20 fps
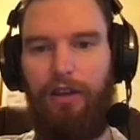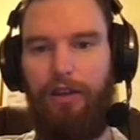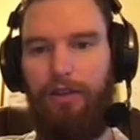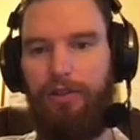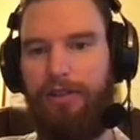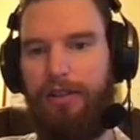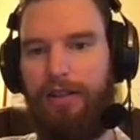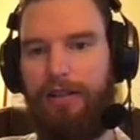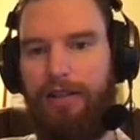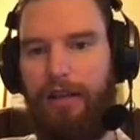You
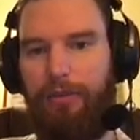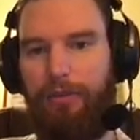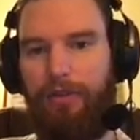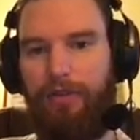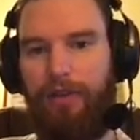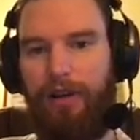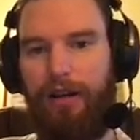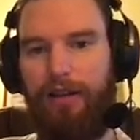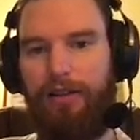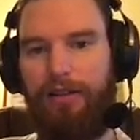see the table of
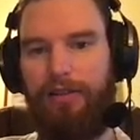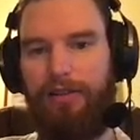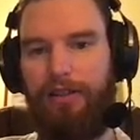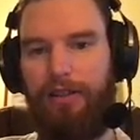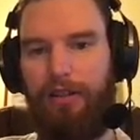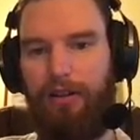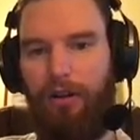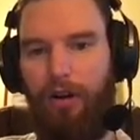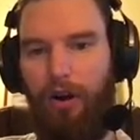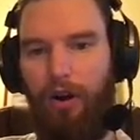contents
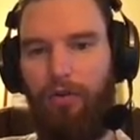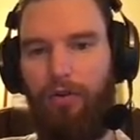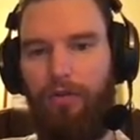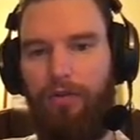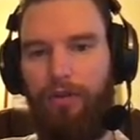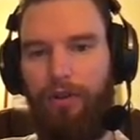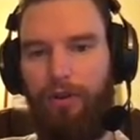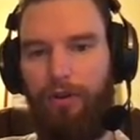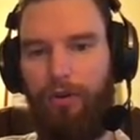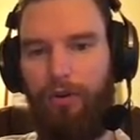here,
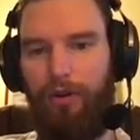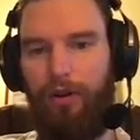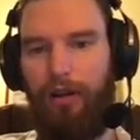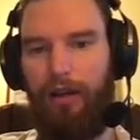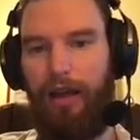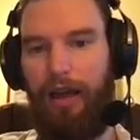overview,